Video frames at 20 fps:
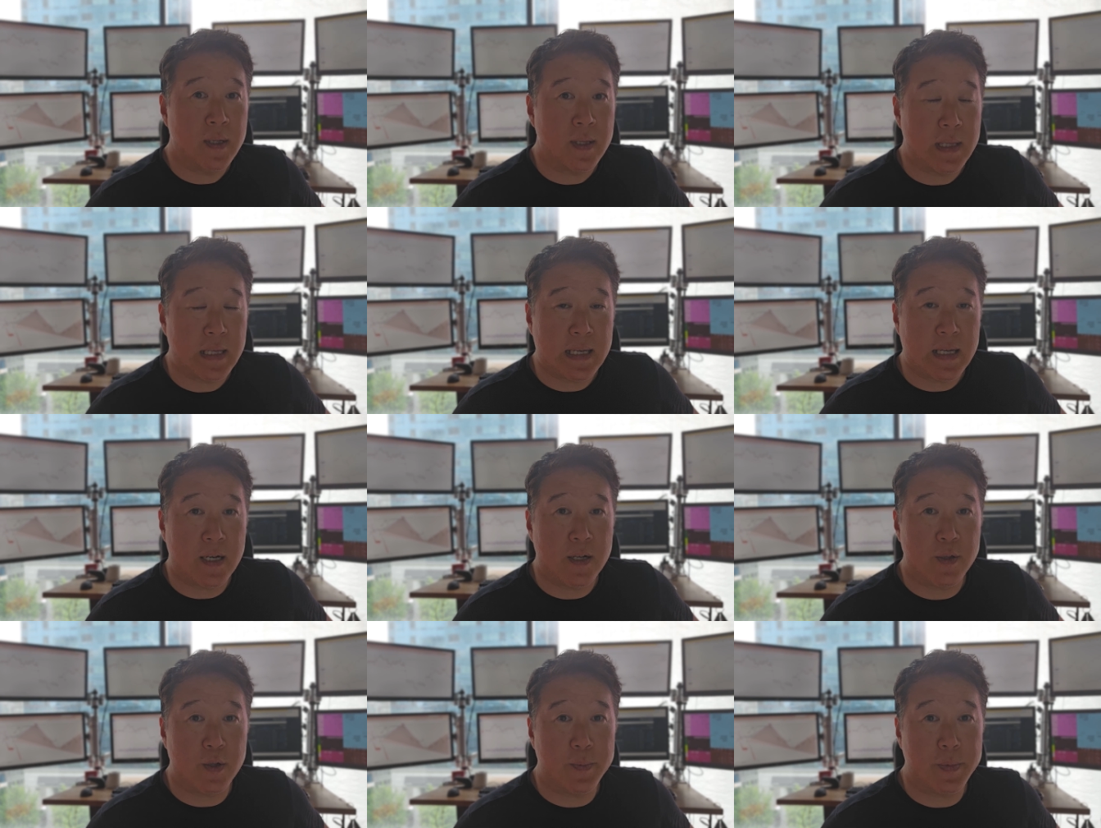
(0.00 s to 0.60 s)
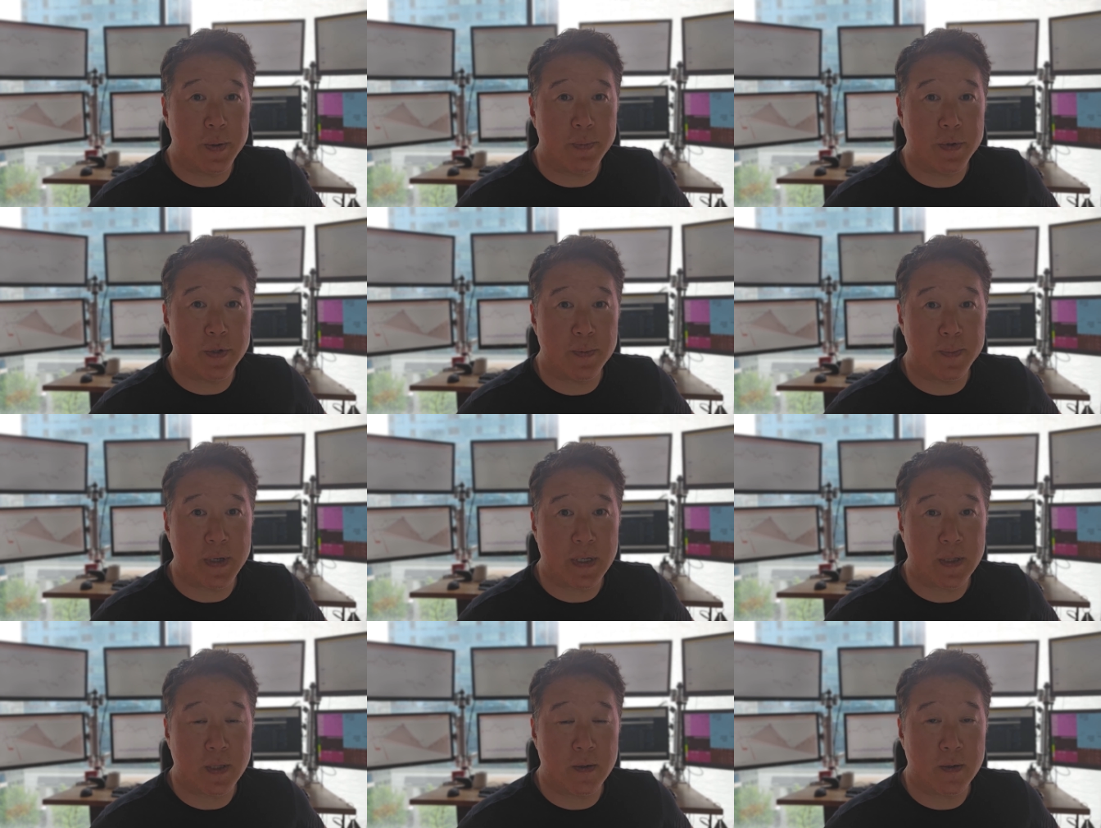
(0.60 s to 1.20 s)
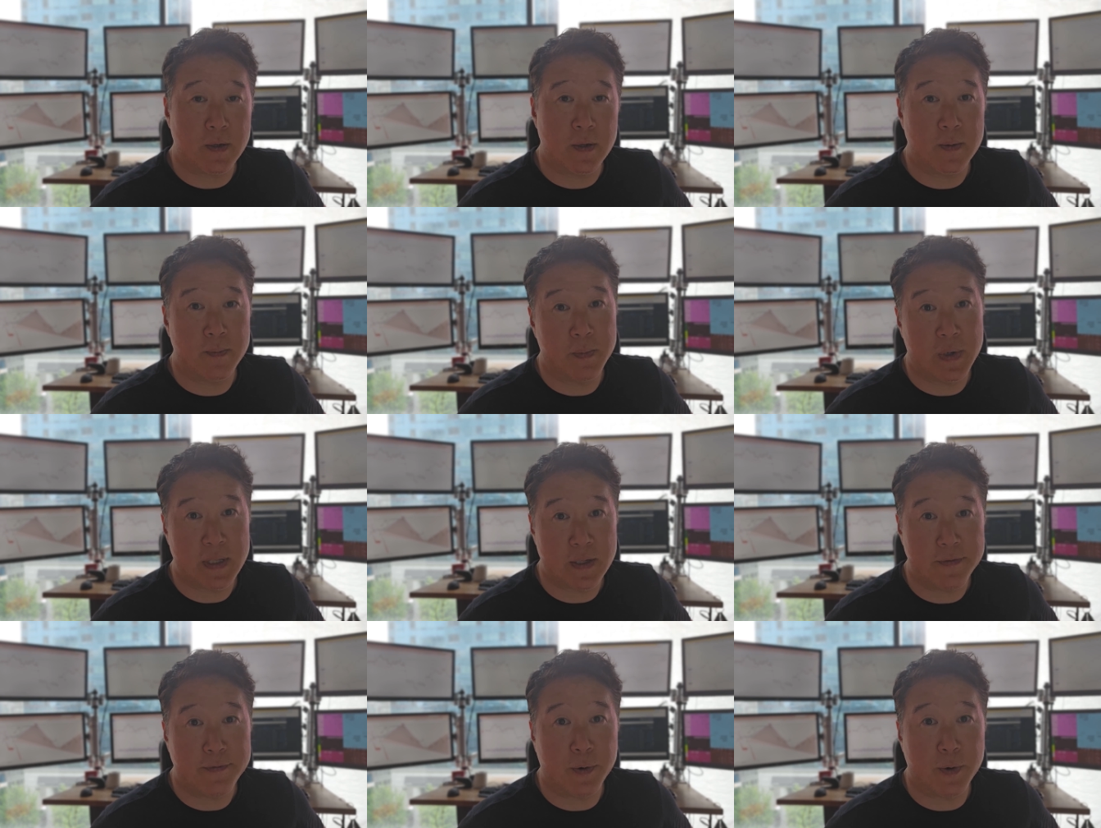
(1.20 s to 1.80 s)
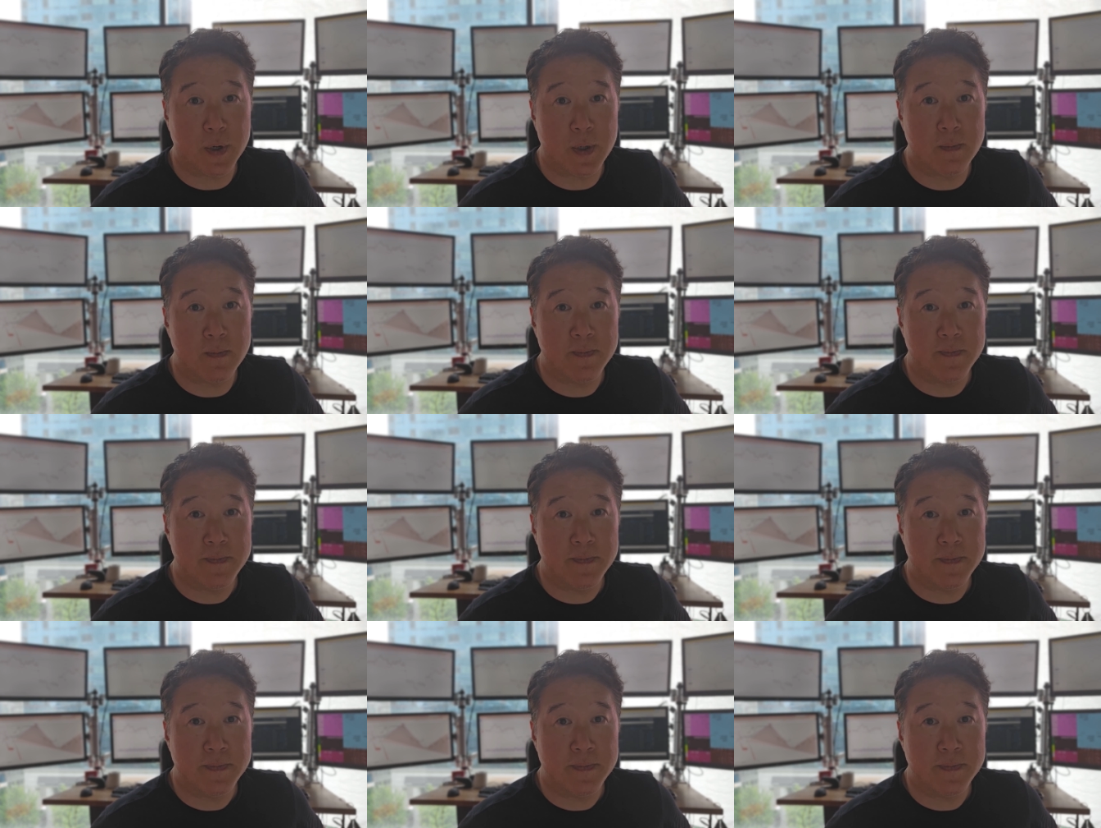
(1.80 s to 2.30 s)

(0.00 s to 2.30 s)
They get other people to make their money for them.